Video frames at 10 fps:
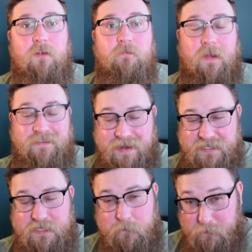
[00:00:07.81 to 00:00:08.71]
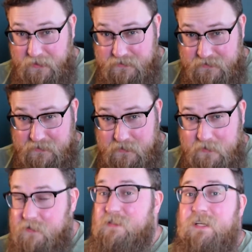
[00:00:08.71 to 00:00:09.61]
Fantastic Beasts:
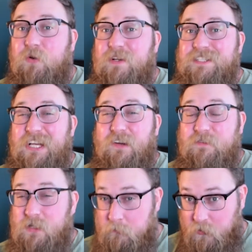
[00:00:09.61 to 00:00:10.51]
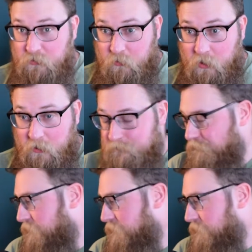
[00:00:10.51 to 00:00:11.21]
The Secrets of Dumbledore.